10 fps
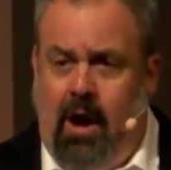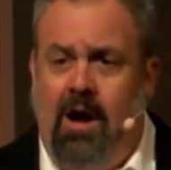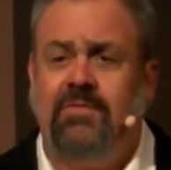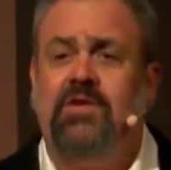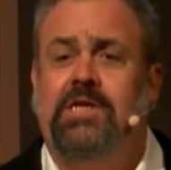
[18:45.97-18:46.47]

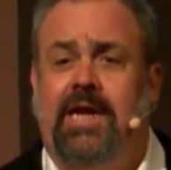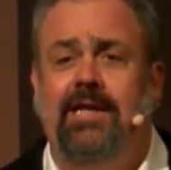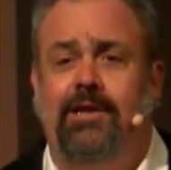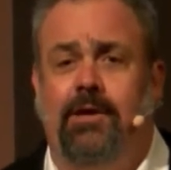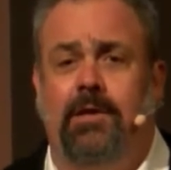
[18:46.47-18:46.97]
after
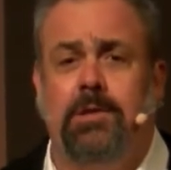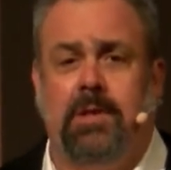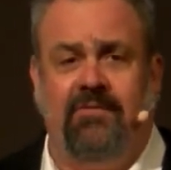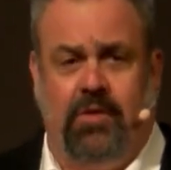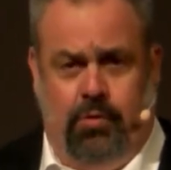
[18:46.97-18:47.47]
10
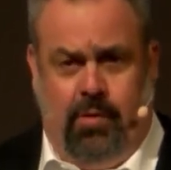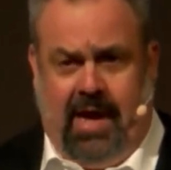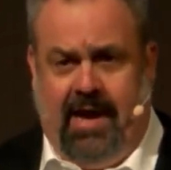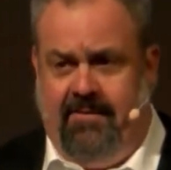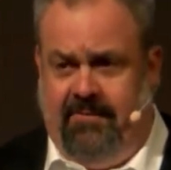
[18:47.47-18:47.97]
years, if you
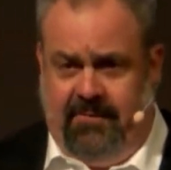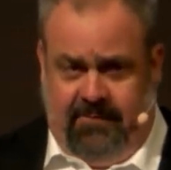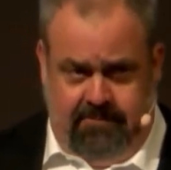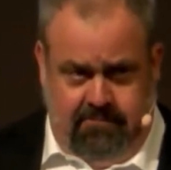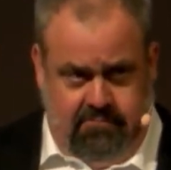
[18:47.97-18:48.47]

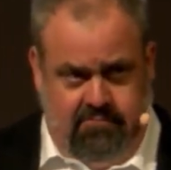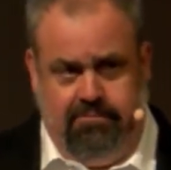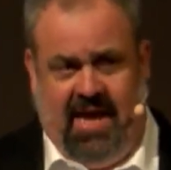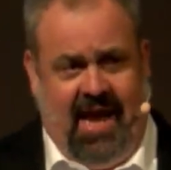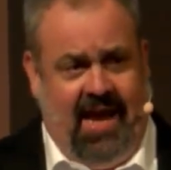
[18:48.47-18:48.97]
have
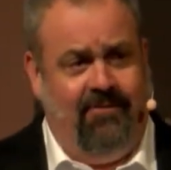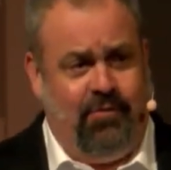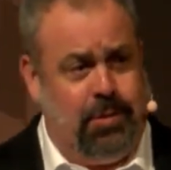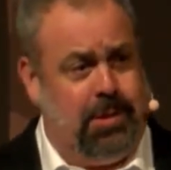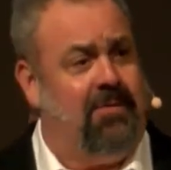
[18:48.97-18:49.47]

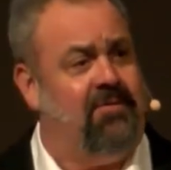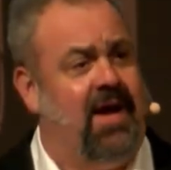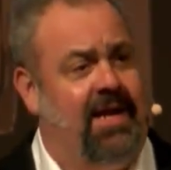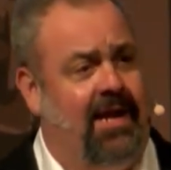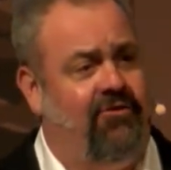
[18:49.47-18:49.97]
behaved yourself
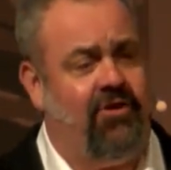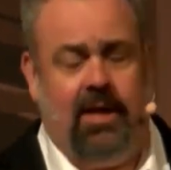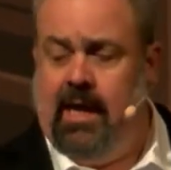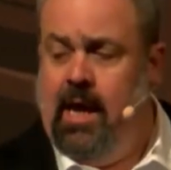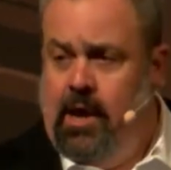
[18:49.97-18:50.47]

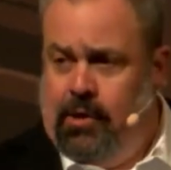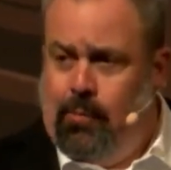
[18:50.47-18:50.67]
financially,